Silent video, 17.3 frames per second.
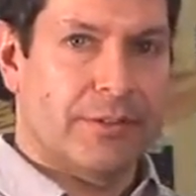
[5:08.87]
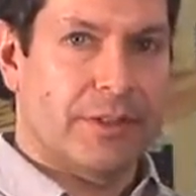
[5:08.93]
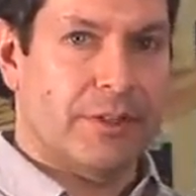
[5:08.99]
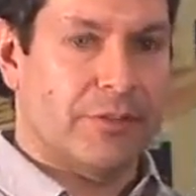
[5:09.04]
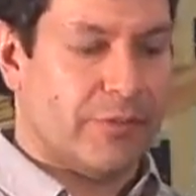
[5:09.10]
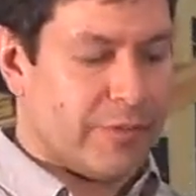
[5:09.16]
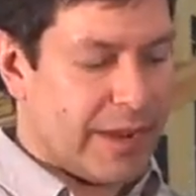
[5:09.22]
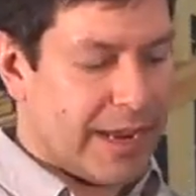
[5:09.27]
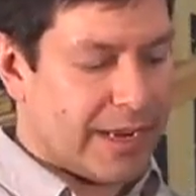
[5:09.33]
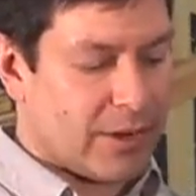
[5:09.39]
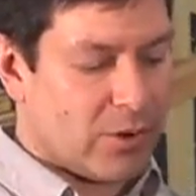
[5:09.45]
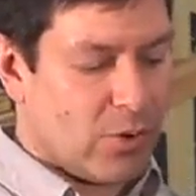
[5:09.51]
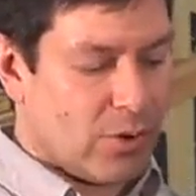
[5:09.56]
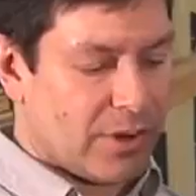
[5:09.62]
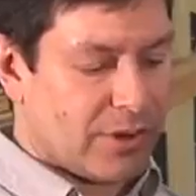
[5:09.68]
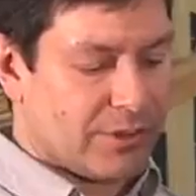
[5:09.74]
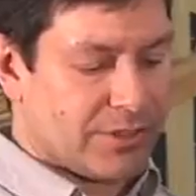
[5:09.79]
the fan
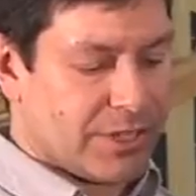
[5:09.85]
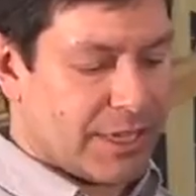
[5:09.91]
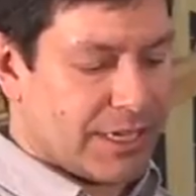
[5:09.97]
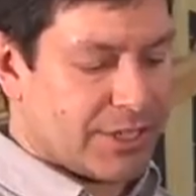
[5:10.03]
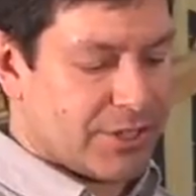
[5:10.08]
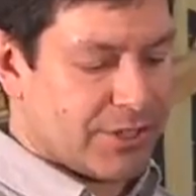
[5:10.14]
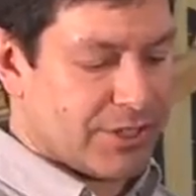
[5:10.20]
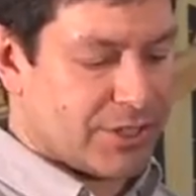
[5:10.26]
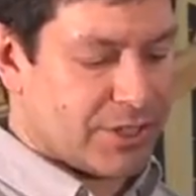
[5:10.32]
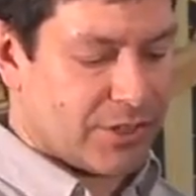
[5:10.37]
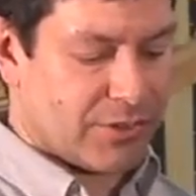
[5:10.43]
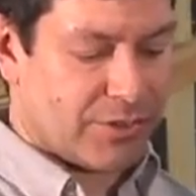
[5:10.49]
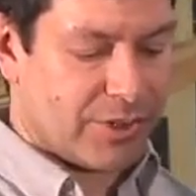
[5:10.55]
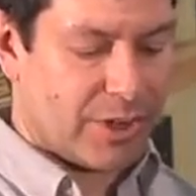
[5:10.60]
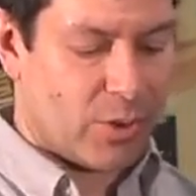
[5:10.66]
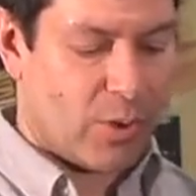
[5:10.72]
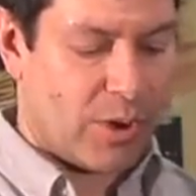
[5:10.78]
coil section is going to
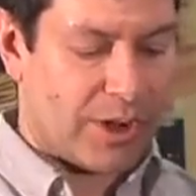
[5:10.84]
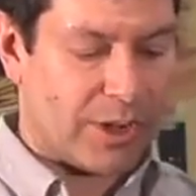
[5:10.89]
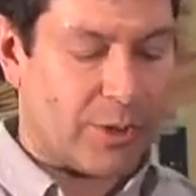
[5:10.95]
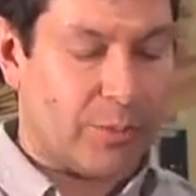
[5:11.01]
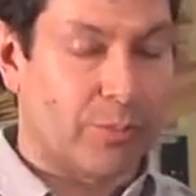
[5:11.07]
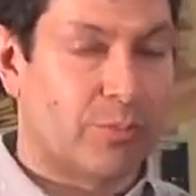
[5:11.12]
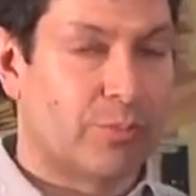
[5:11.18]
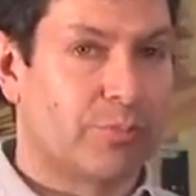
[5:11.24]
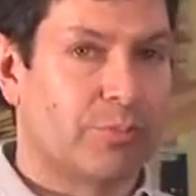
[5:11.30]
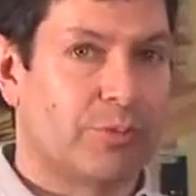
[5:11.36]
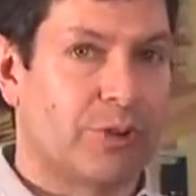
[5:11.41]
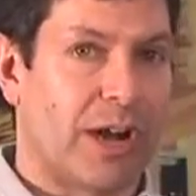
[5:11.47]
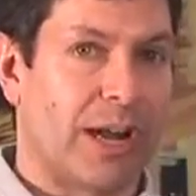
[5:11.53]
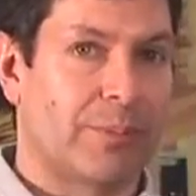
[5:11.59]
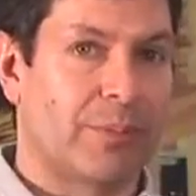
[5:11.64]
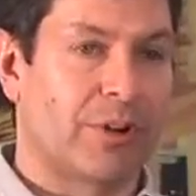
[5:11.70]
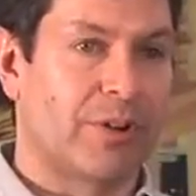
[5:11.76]
require
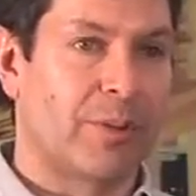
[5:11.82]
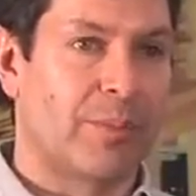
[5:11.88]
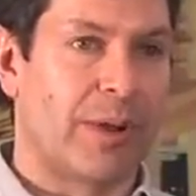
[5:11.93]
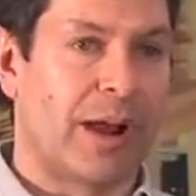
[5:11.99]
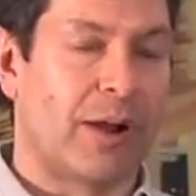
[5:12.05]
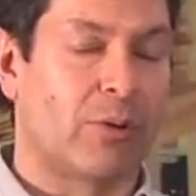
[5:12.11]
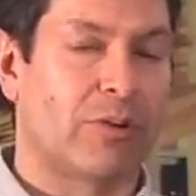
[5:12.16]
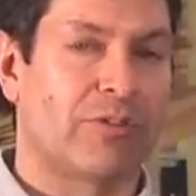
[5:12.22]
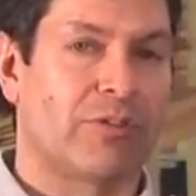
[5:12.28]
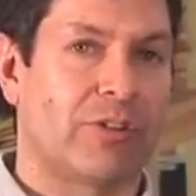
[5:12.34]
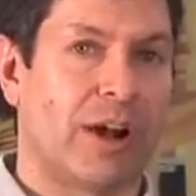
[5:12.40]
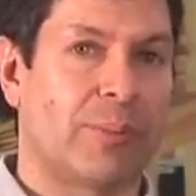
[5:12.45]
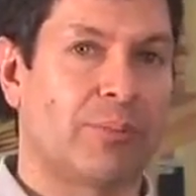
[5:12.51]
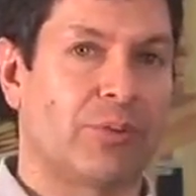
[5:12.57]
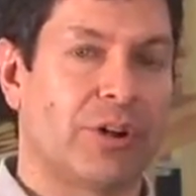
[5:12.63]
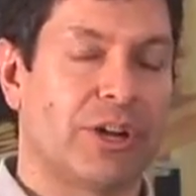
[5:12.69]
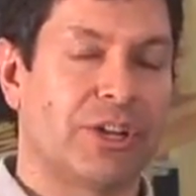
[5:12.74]
primary power for
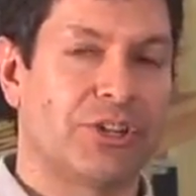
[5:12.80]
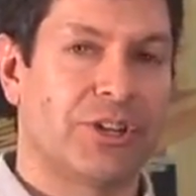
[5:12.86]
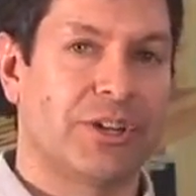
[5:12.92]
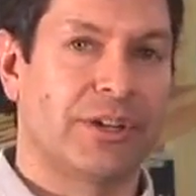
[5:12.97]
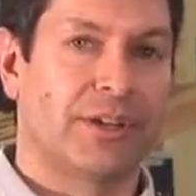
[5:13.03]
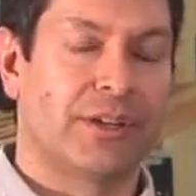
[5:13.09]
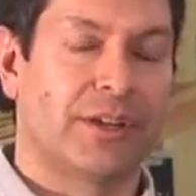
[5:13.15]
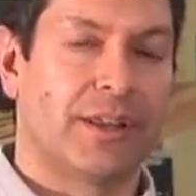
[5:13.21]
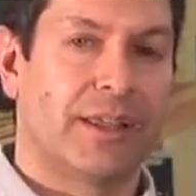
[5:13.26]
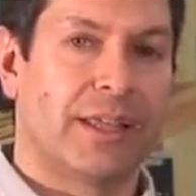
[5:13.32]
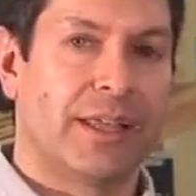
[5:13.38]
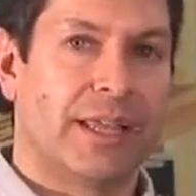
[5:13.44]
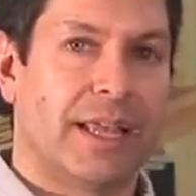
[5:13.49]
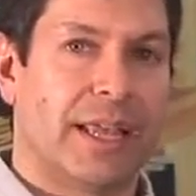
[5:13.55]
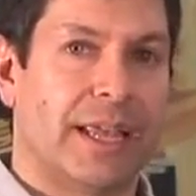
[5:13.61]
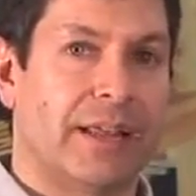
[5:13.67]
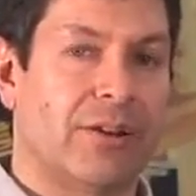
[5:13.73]
operation,
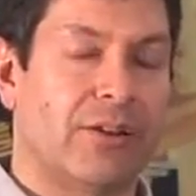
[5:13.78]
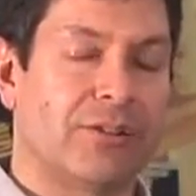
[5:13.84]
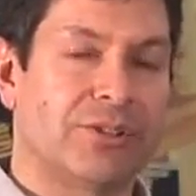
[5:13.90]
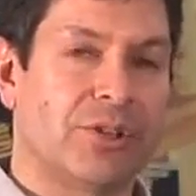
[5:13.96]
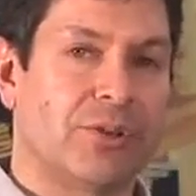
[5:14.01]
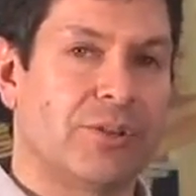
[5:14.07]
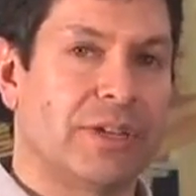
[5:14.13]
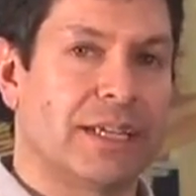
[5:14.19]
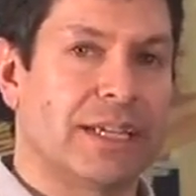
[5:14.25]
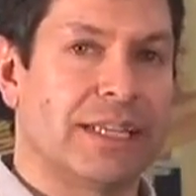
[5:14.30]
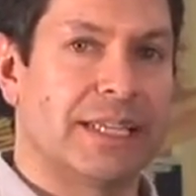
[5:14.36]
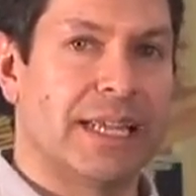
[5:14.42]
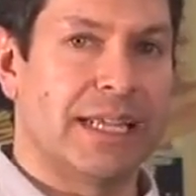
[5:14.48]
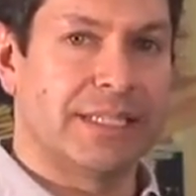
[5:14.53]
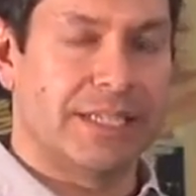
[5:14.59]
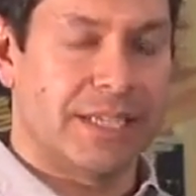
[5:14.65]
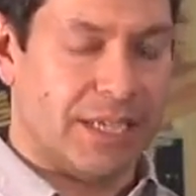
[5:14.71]
and also the
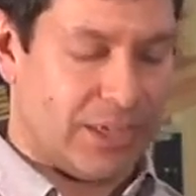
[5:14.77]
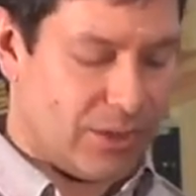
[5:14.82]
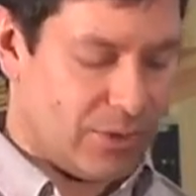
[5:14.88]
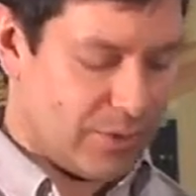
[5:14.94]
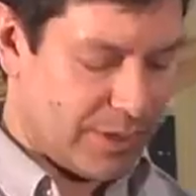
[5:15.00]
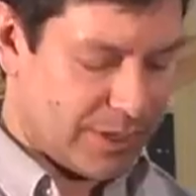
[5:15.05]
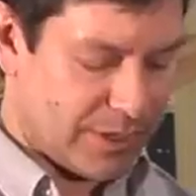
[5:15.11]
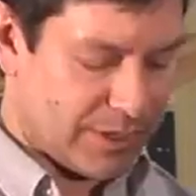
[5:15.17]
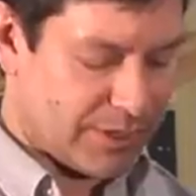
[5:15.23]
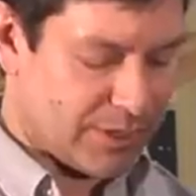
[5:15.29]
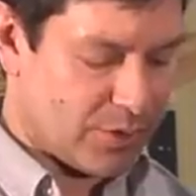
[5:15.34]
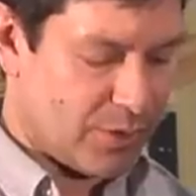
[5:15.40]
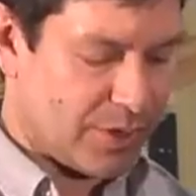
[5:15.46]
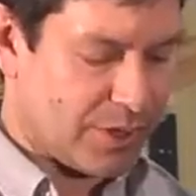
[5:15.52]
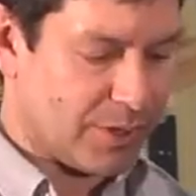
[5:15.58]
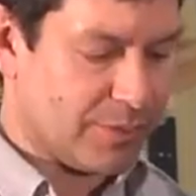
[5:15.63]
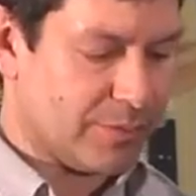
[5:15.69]
condensing unit is
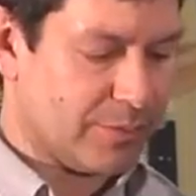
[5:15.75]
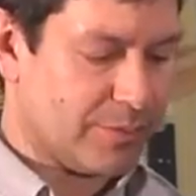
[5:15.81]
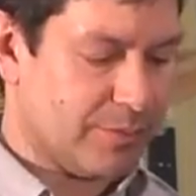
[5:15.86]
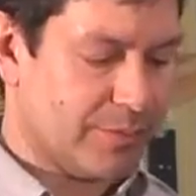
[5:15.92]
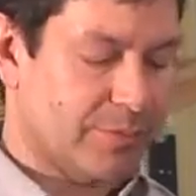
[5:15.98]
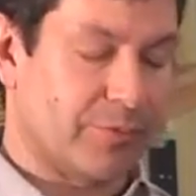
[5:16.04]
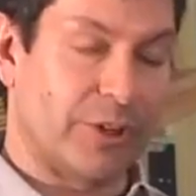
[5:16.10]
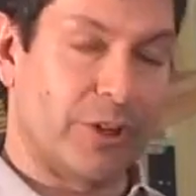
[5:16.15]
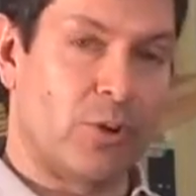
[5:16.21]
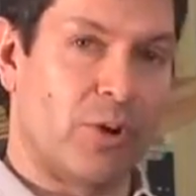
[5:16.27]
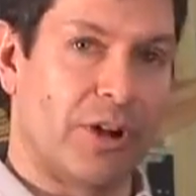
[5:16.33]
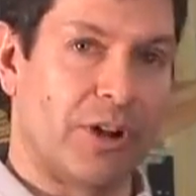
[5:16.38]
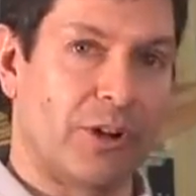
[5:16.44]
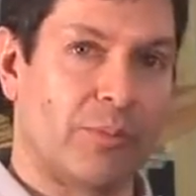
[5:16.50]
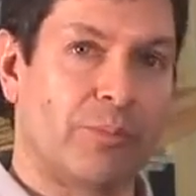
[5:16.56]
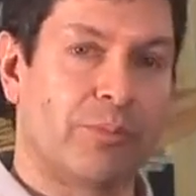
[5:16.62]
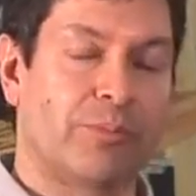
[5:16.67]
going to
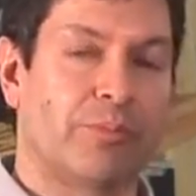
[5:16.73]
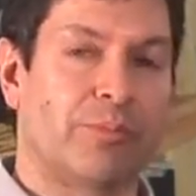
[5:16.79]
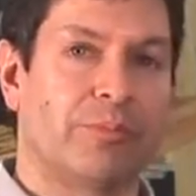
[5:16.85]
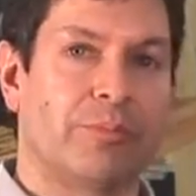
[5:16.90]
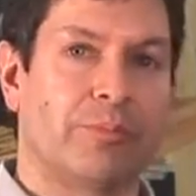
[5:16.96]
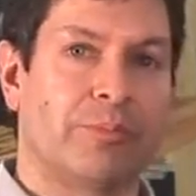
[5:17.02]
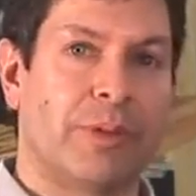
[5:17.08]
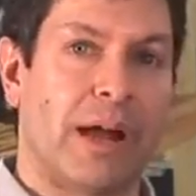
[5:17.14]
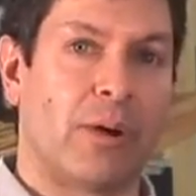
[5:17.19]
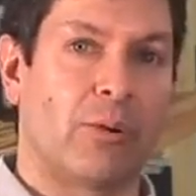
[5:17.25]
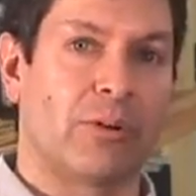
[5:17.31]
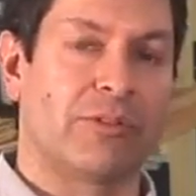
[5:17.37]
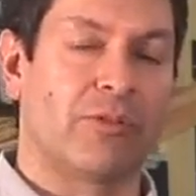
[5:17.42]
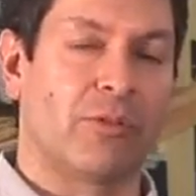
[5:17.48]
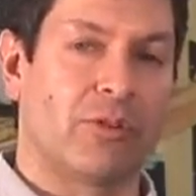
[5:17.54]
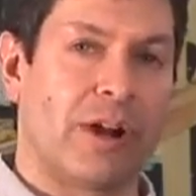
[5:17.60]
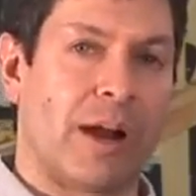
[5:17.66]
require
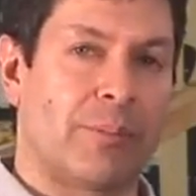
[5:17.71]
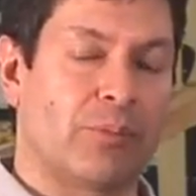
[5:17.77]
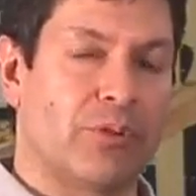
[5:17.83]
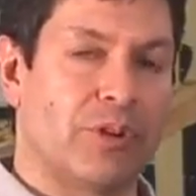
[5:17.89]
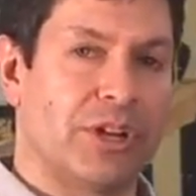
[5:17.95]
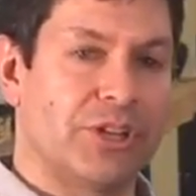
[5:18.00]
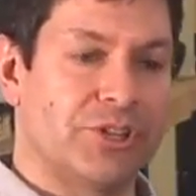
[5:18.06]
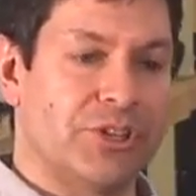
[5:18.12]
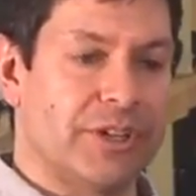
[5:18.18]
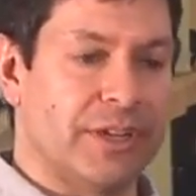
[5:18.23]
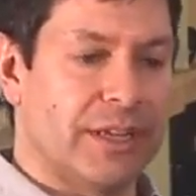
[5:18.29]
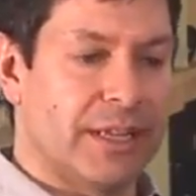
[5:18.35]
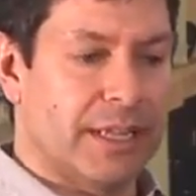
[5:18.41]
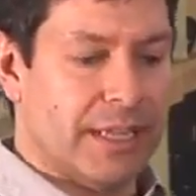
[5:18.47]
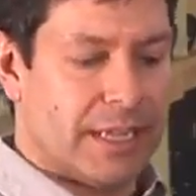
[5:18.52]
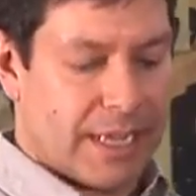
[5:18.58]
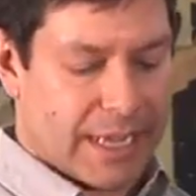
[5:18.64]
power for operation.
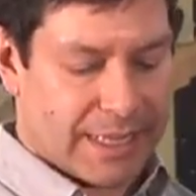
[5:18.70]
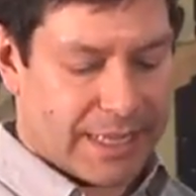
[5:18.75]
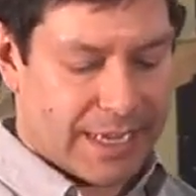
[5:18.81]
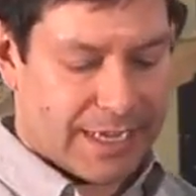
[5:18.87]
And